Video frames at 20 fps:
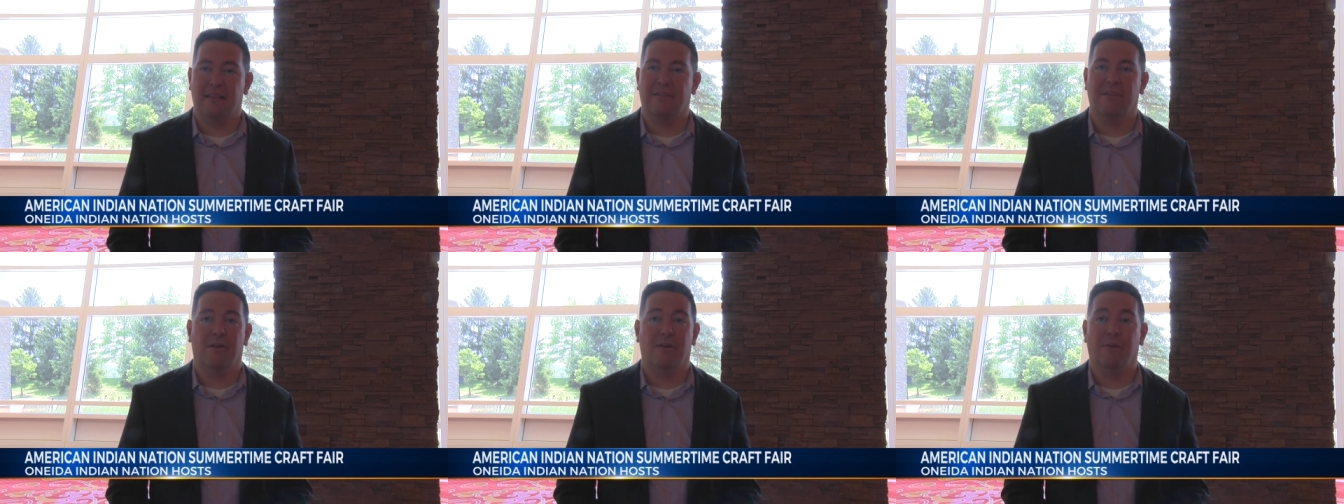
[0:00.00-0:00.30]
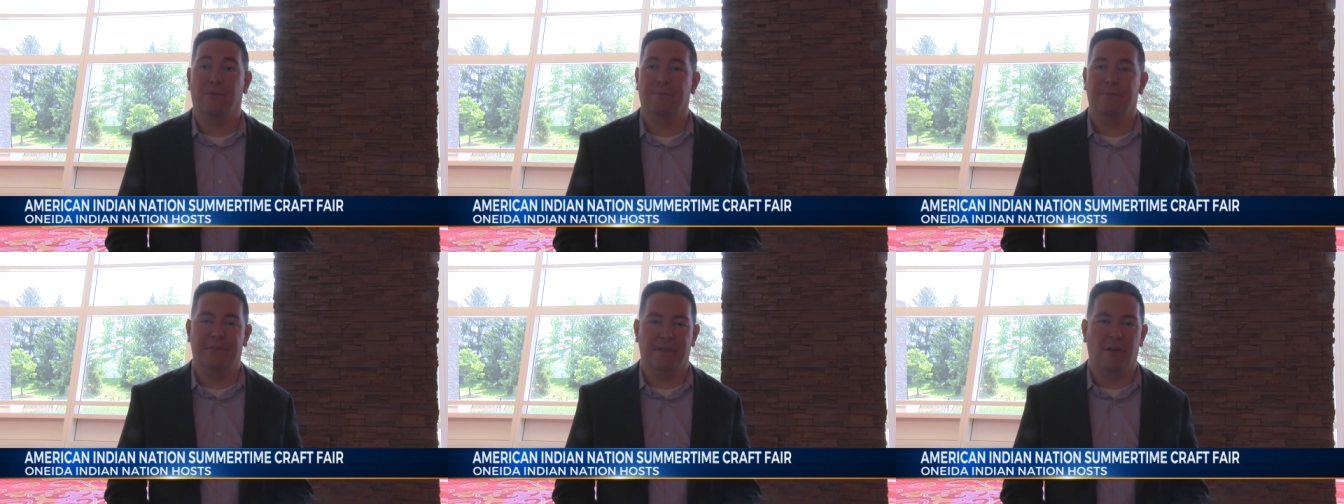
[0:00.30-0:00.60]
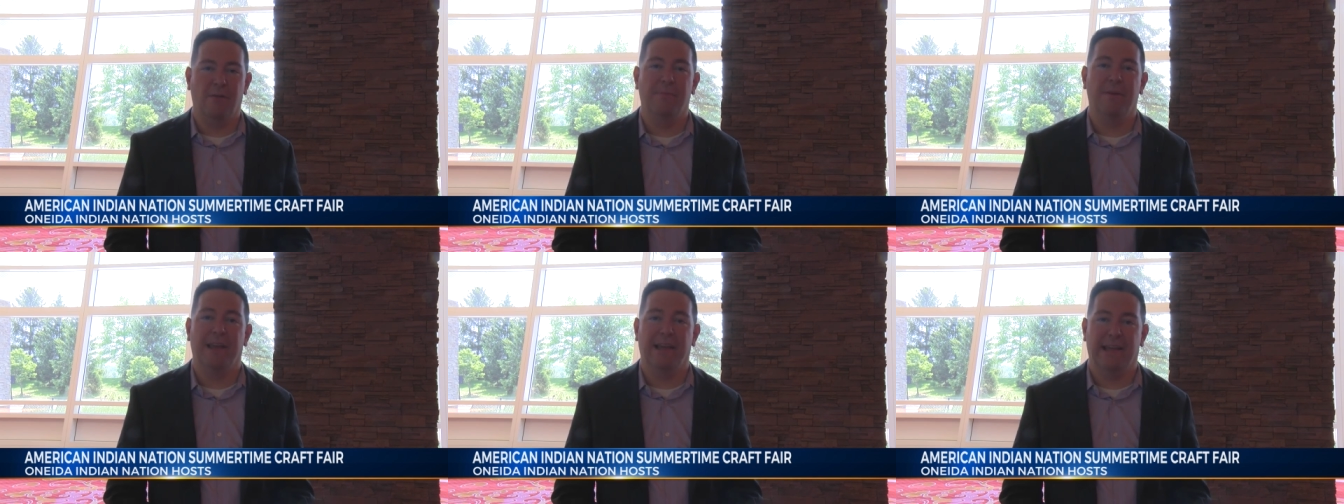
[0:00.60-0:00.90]
So
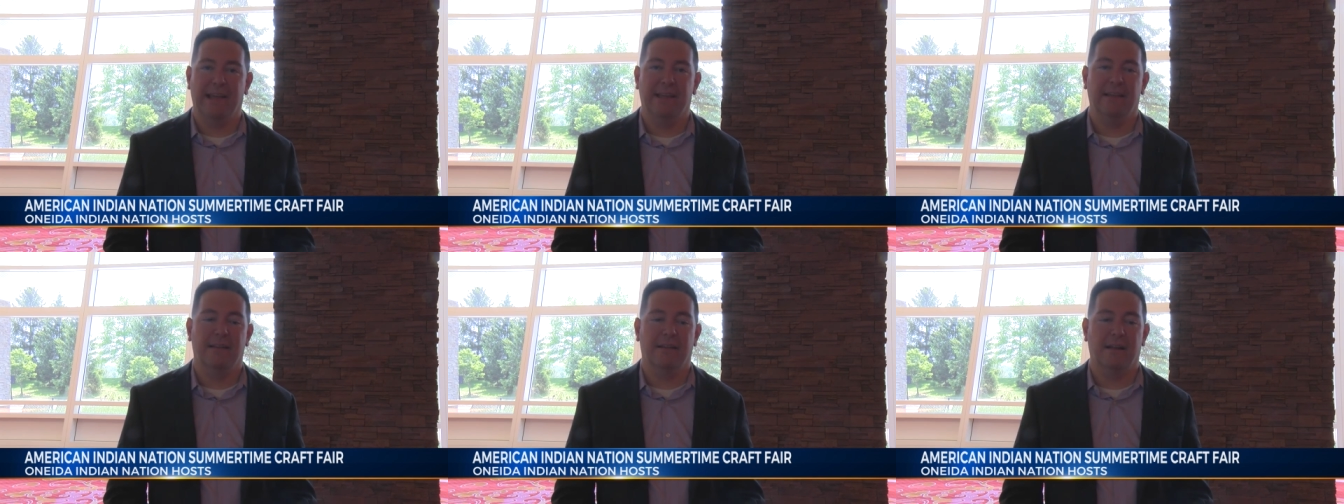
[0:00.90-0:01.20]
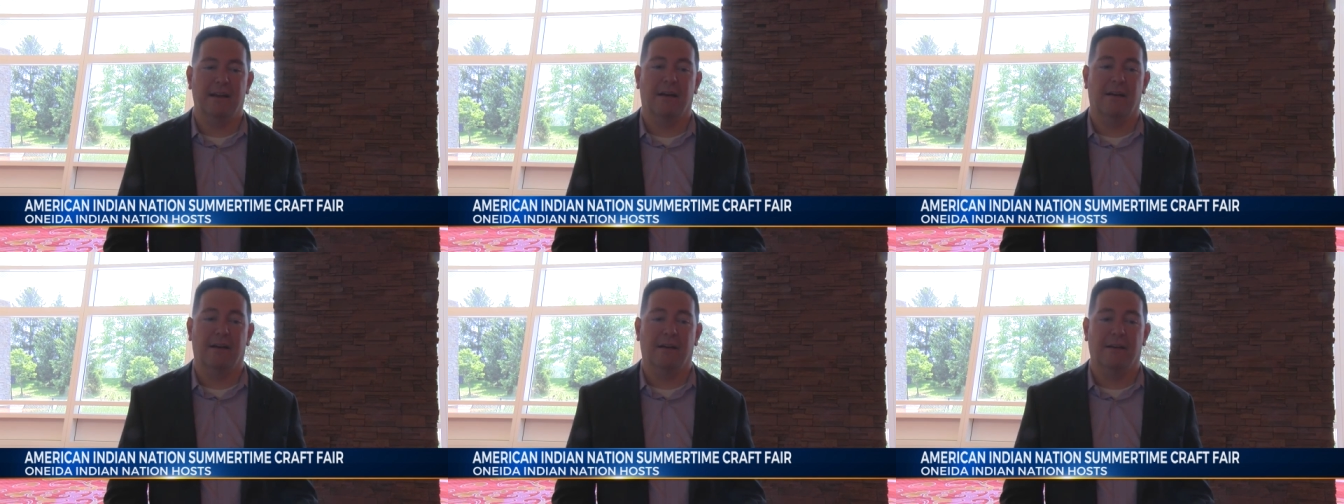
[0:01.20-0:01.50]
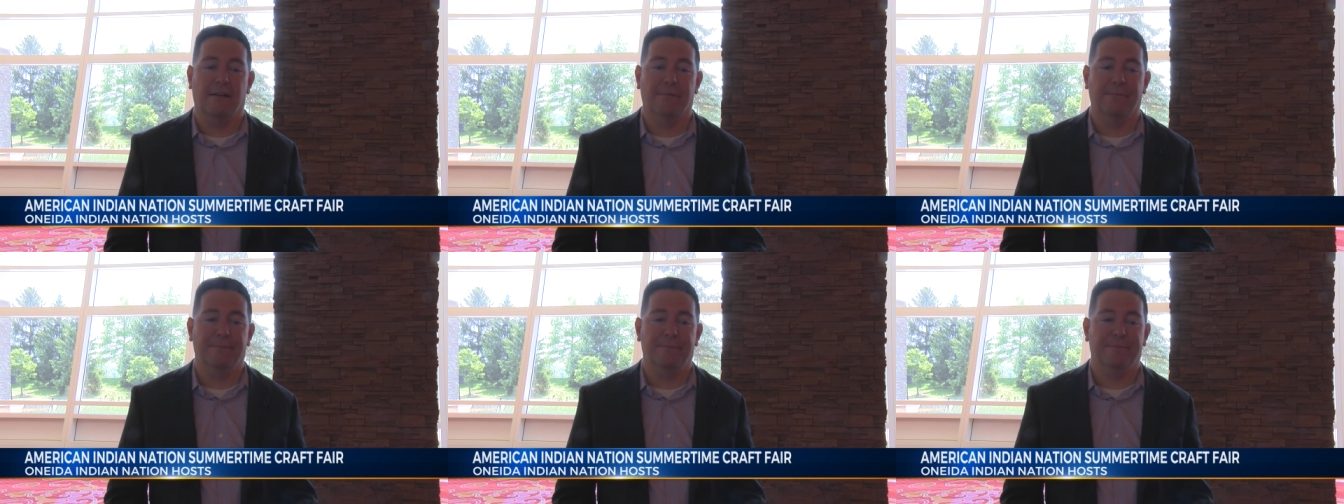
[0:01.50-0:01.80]
there'll be
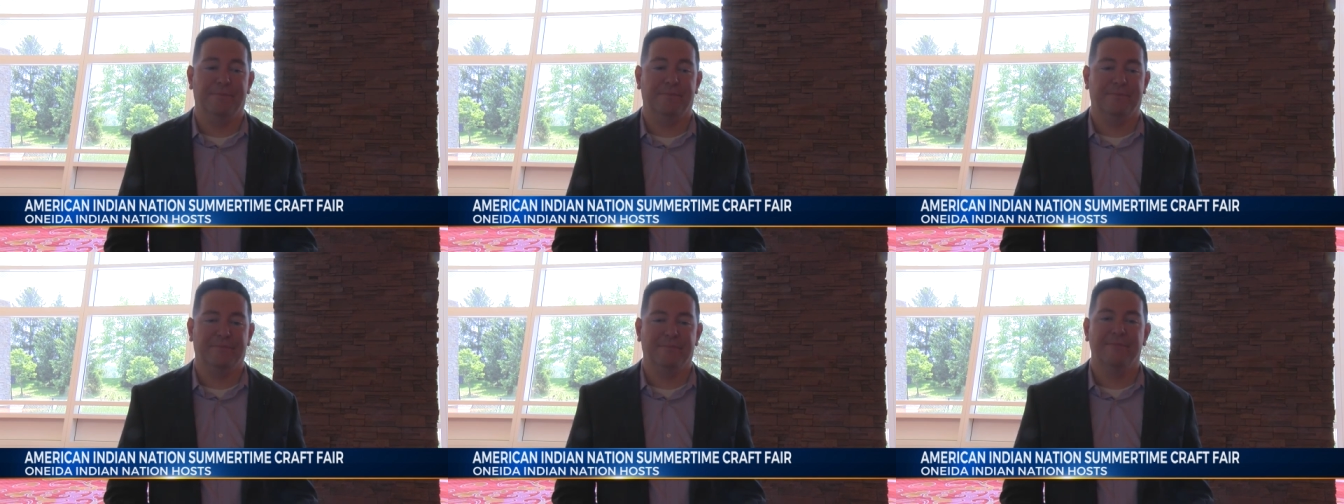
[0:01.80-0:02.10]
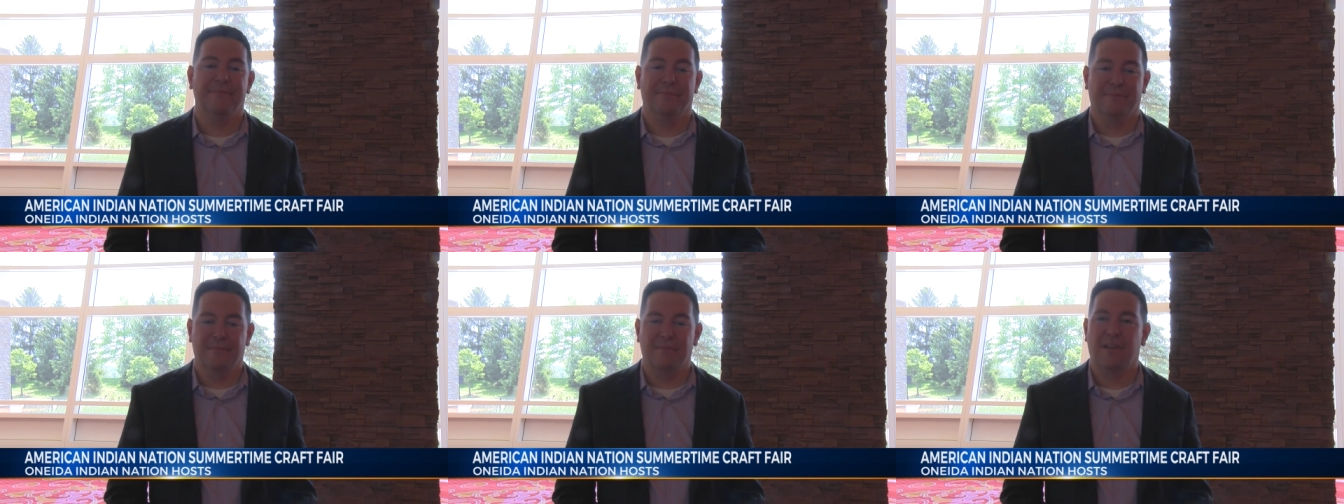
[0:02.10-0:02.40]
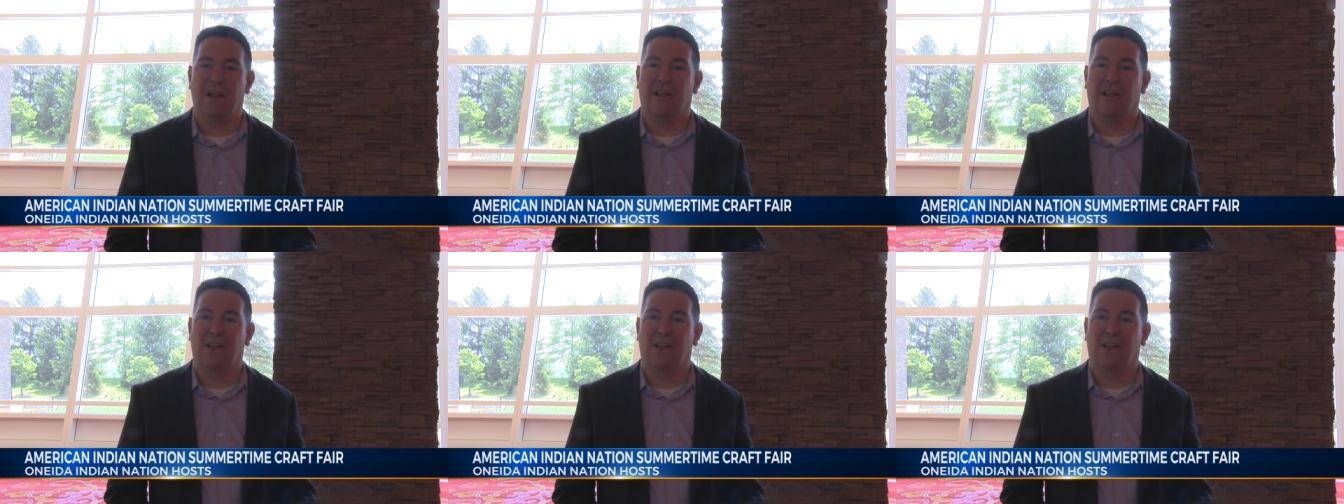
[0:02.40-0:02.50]
um, a